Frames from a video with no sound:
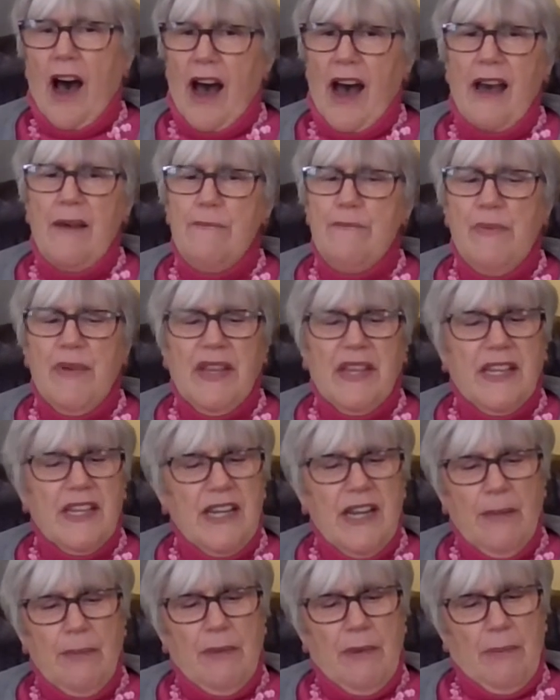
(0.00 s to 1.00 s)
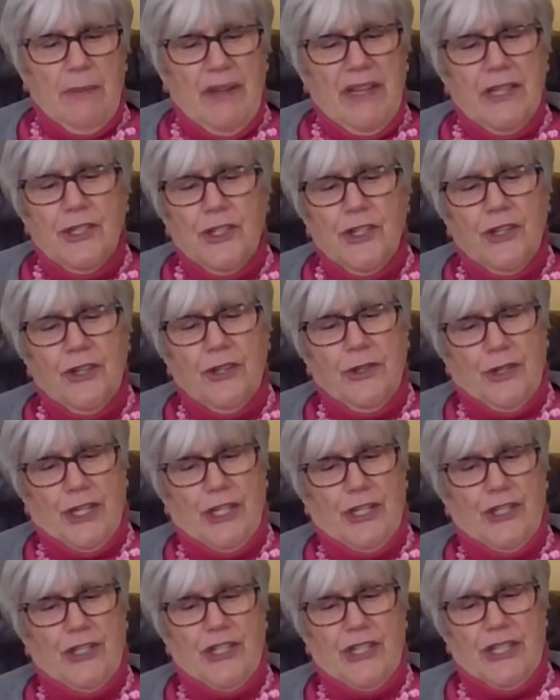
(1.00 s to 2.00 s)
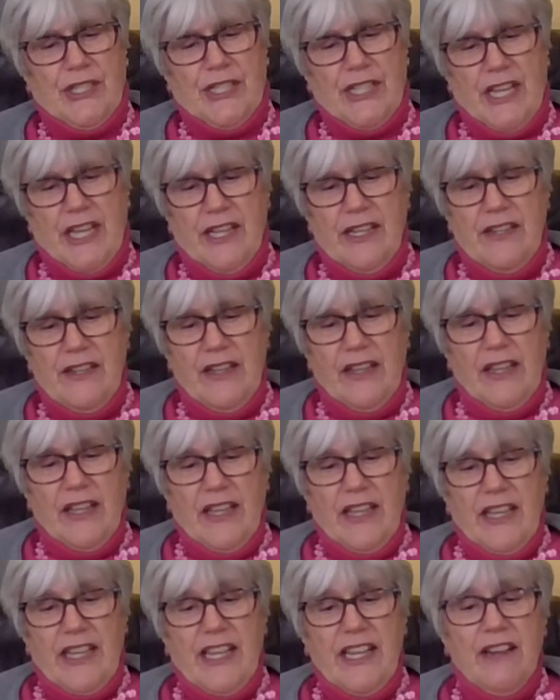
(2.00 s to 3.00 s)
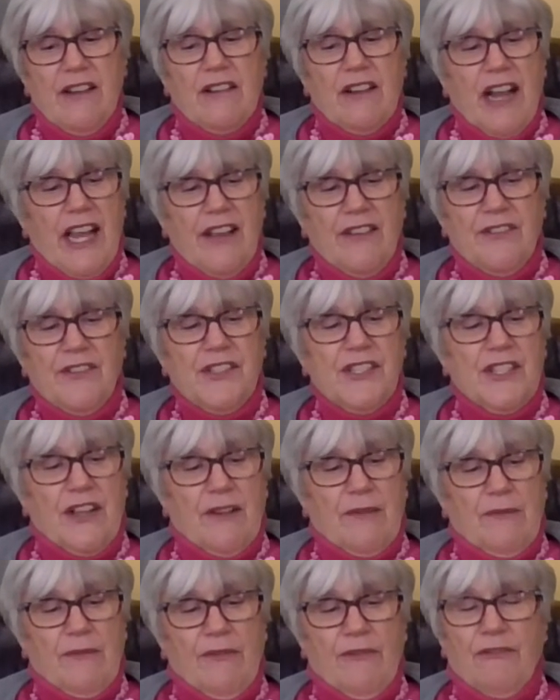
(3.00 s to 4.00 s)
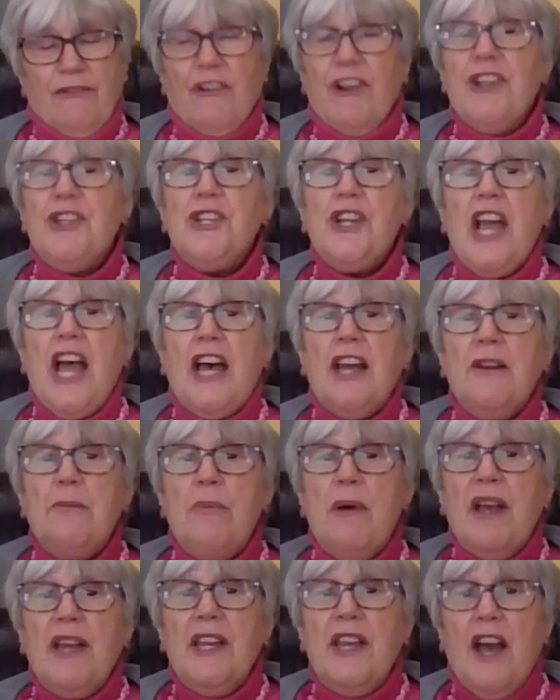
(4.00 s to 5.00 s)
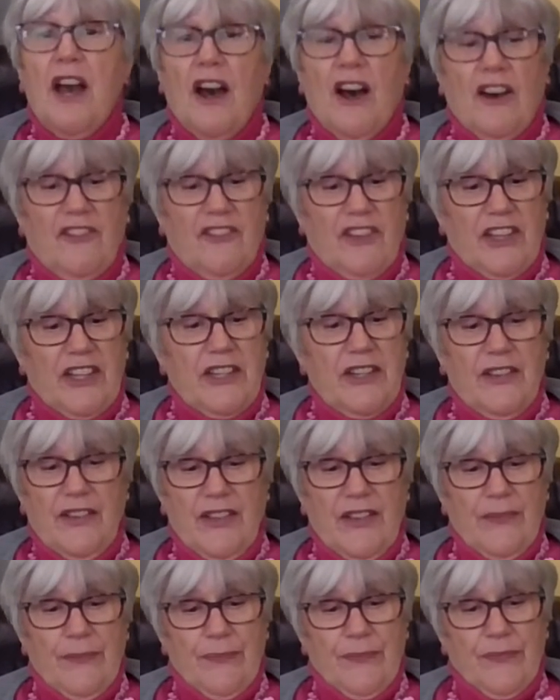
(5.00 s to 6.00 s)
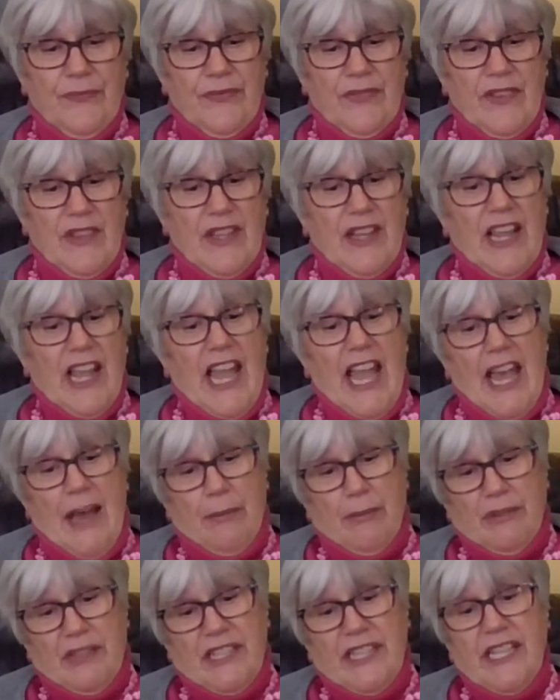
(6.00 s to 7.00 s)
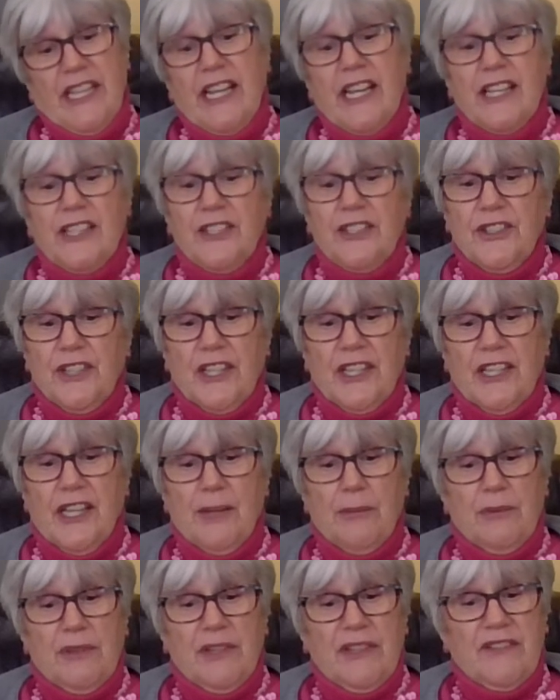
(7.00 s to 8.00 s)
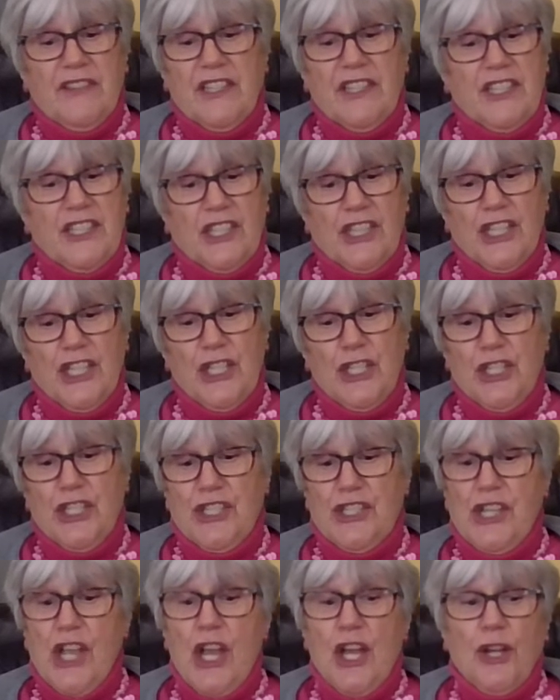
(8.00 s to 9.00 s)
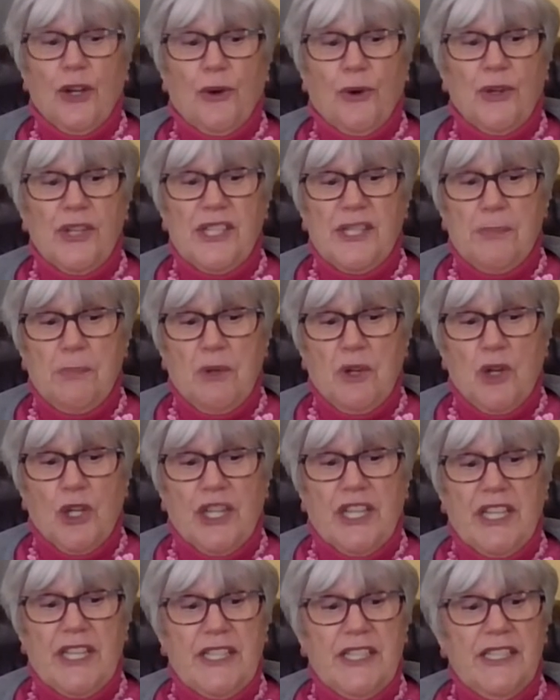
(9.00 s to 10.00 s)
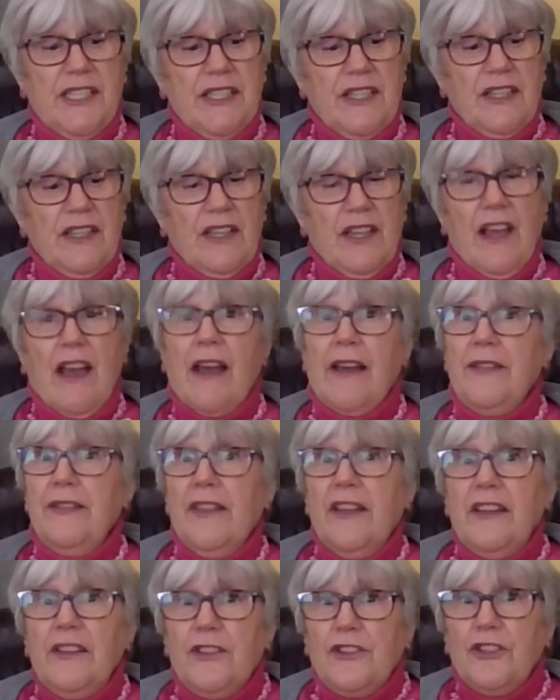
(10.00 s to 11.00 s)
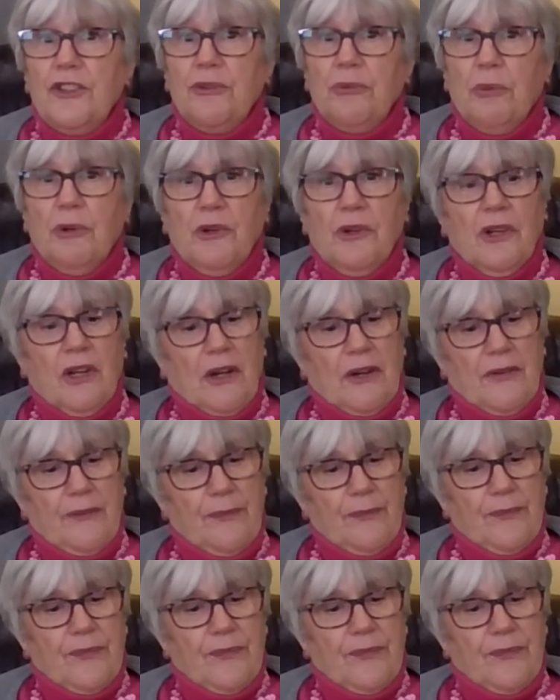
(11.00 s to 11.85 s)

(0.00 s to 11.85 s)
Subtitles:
"I'm baking up a batch of cookies," she said. "Here, have some, fresh out of my oven." Happily, I took a couple of the delicious crisp cookies and then two more.